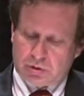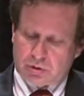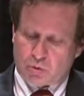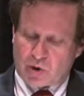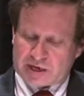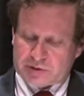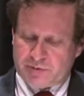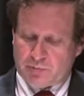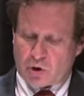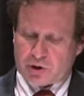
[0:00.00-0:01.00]
The
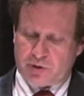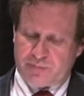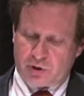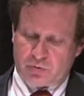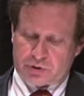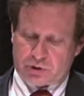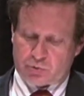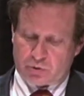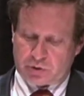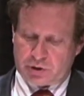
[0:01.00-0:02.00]
Waxman-Markey bill, which is
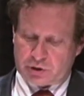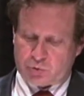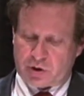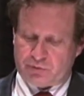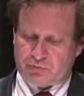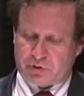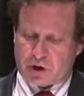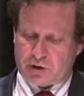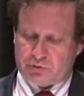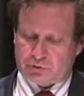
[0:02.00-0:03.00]
working its way through
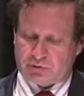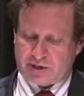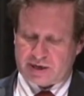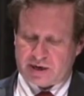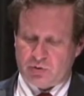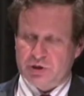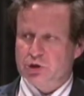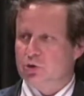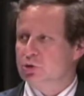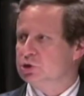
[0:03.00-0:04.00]
Congress right now, is
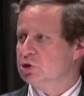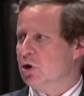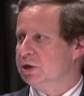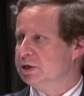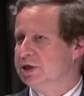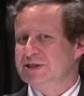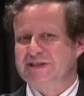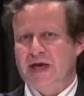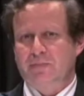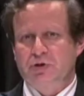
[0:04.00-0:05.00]
a good start. It
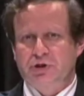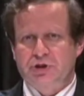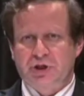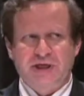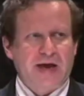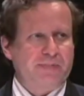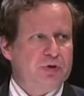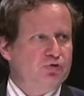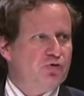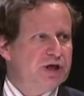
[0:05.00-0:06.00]
establishes a
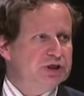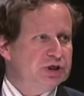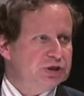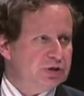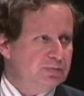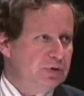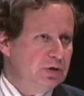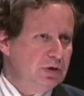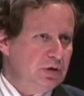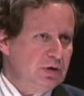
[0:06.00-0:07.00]
cap-and-trade system
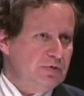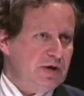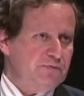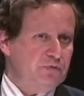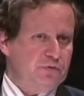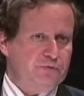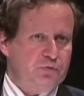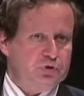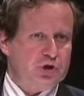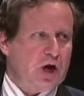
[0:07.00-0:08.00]
that for the
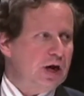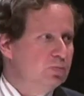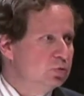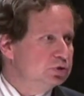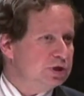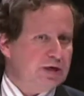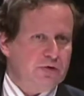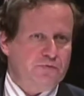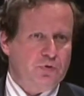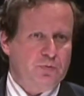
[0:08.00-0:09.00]
first time will set
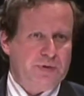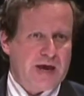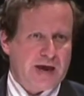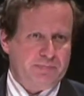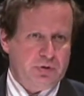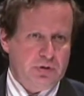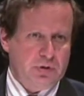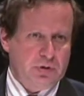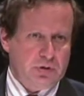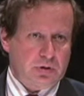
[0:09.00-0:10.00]
a firm cap
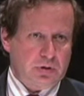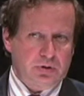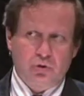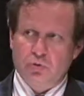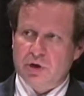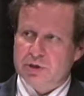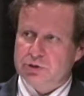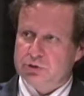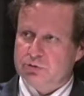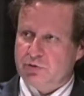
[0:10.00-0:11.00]
on
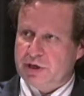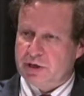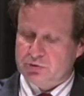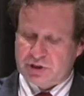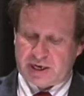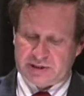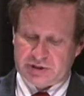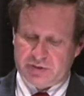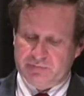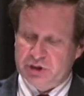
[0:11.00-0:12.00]
U.S. greenhouse gas
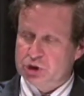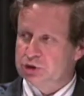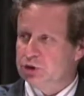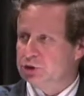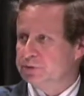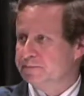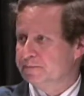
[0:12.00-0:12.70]
emissions.